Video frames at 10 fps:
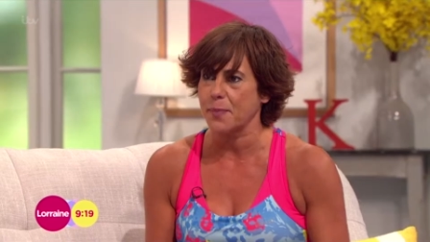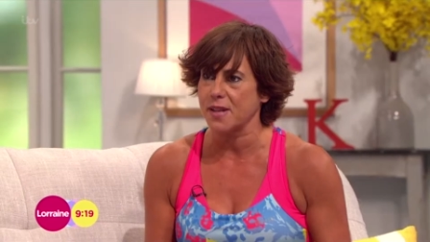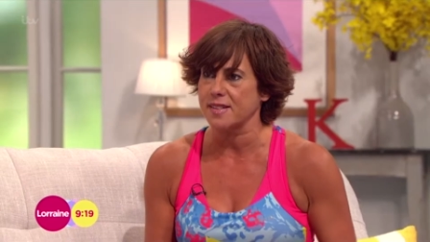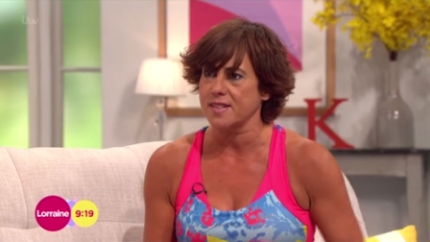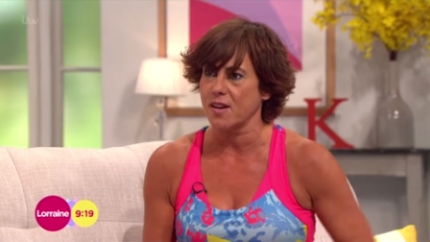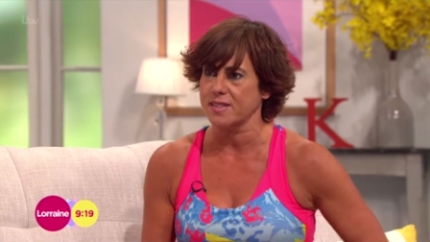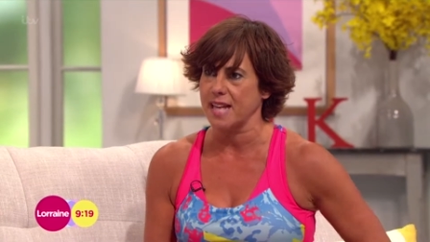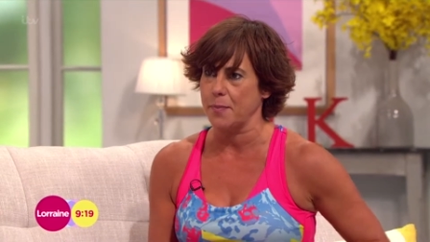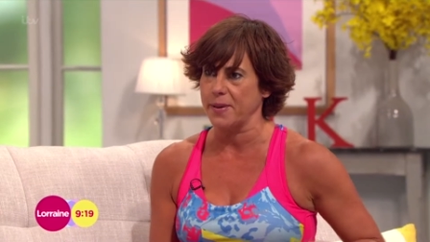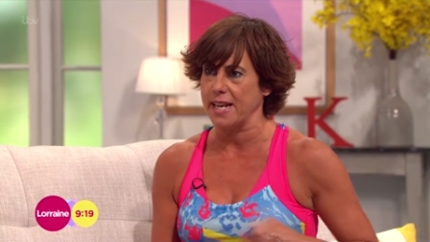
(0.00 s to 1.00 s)
burn starts
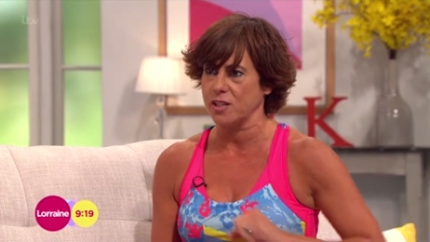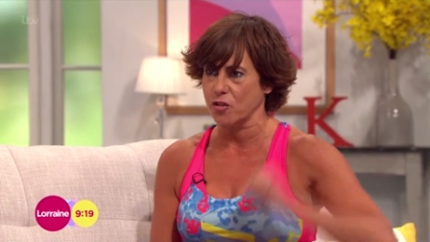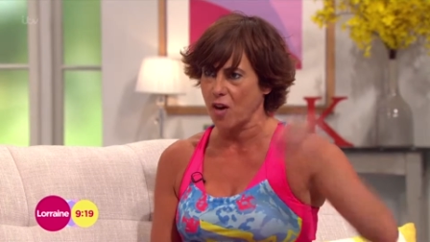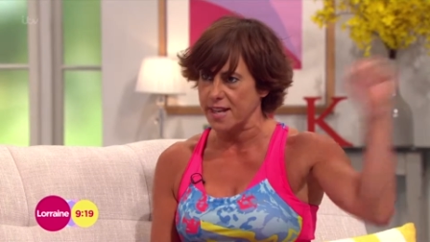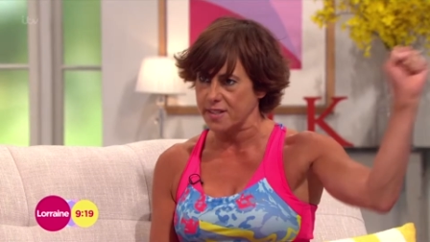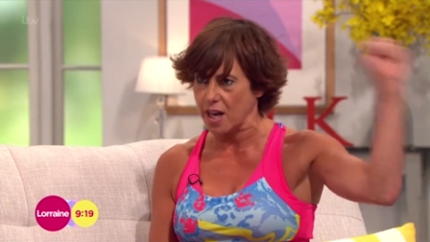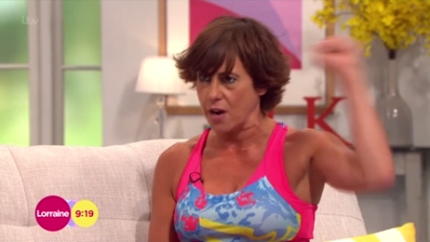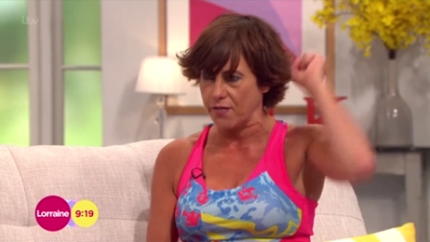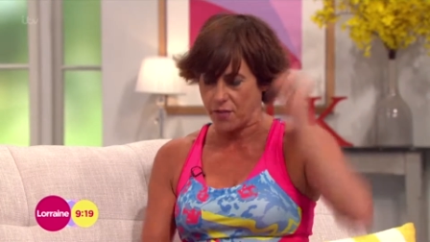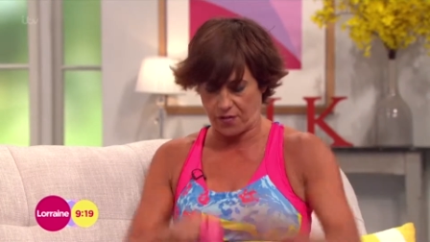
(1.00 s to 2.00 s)
happening, try to
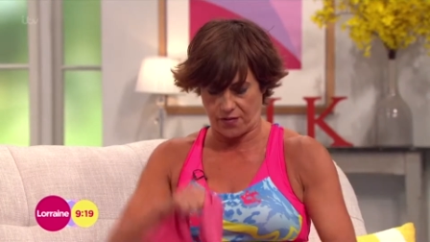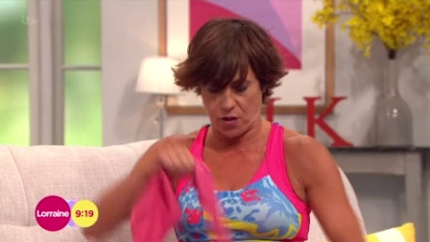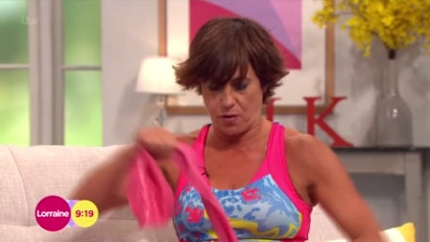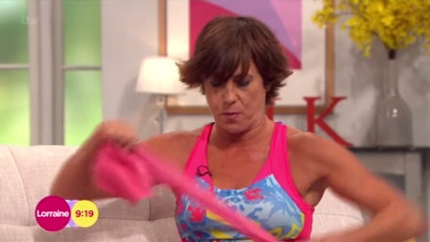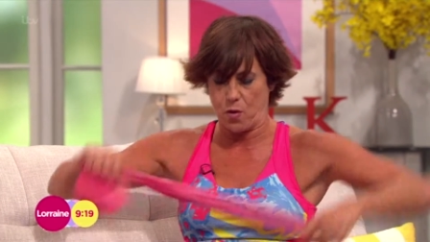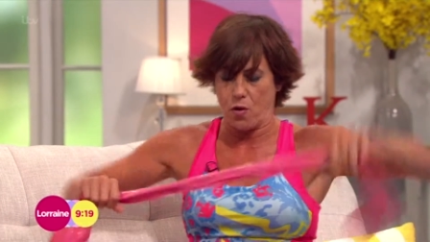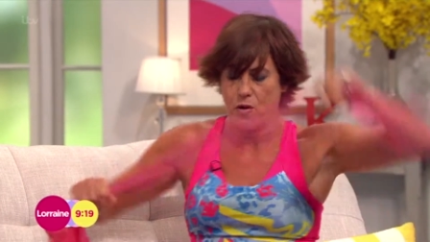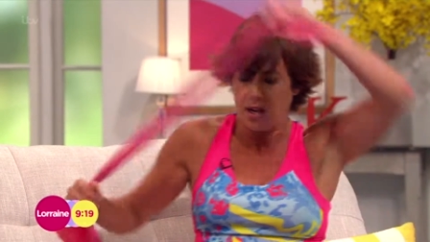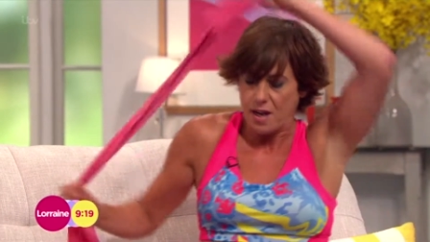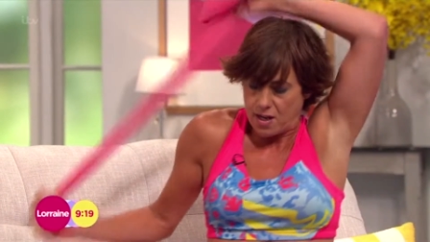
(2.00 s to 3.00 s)
go for a few more.
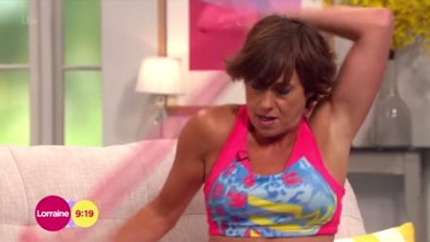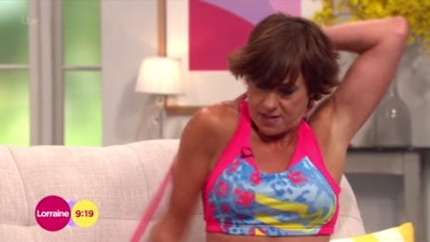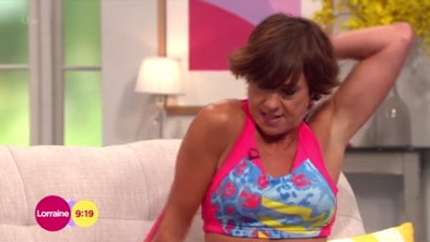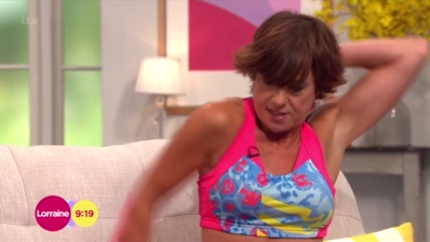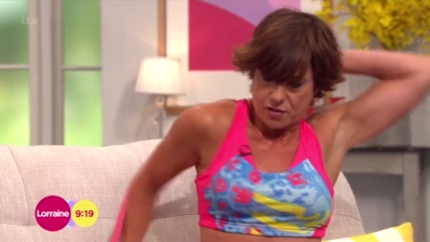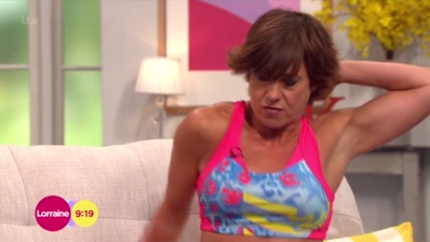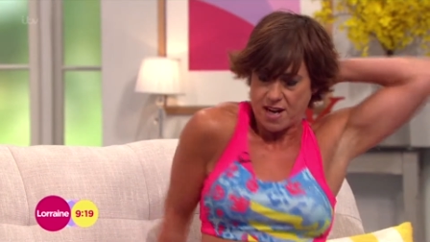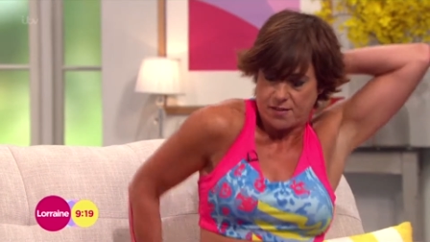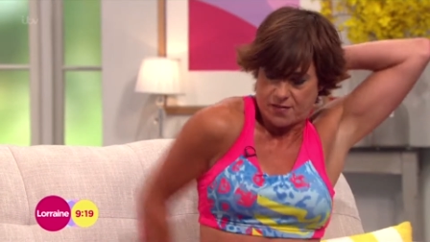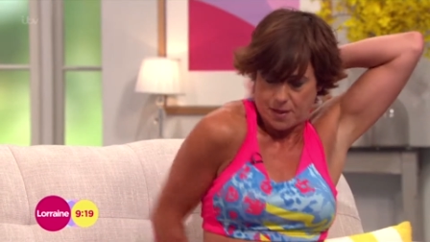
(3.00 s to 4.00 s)
You know, this is
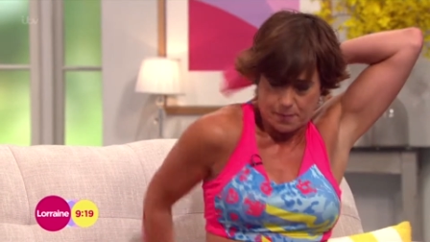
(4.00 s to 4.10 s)
great for your